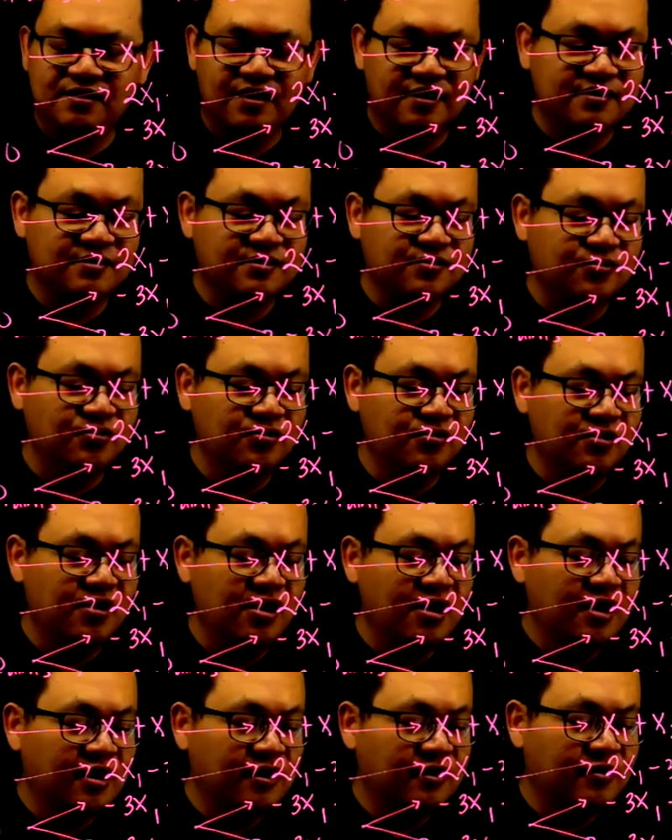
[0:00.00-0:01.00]
x2
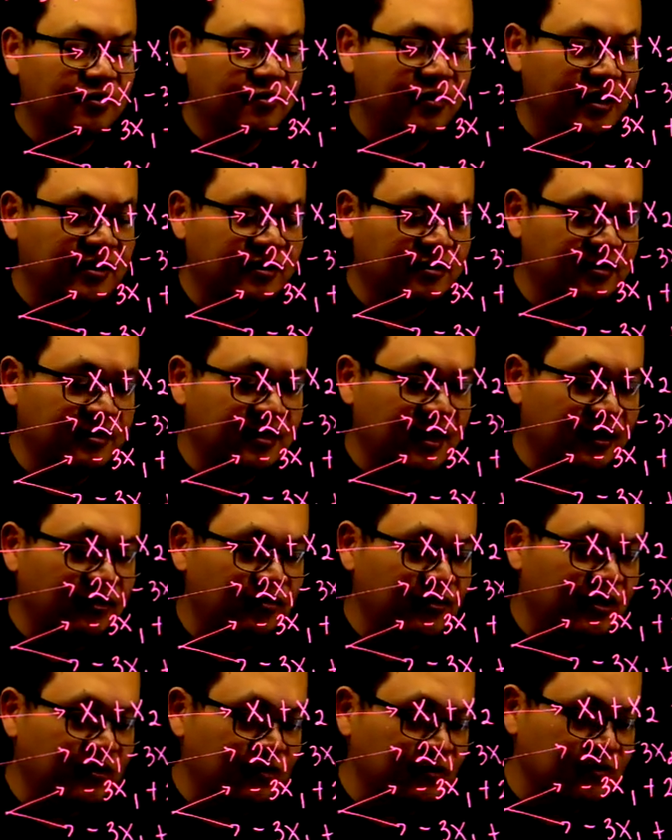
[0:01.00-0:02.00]
greater than
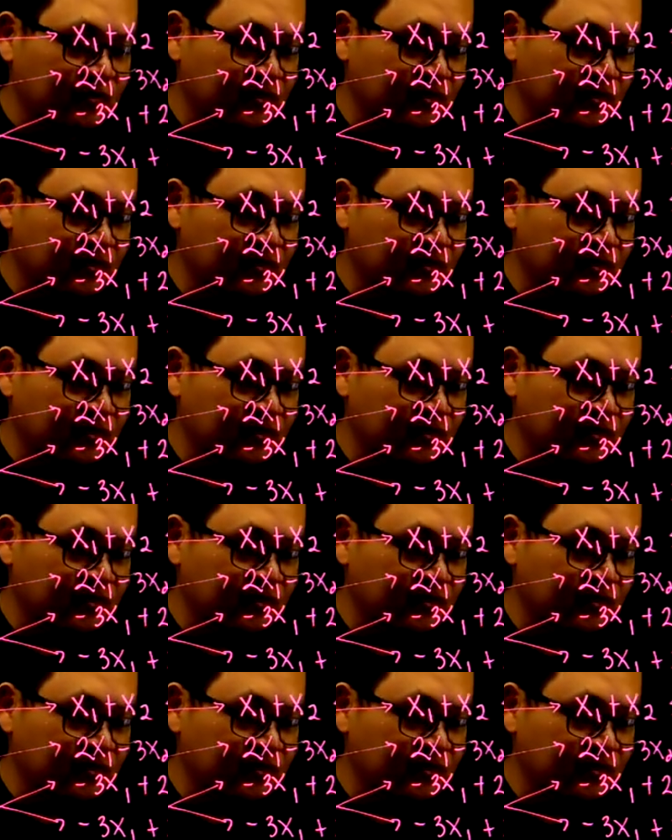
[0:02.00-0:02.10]
or equal to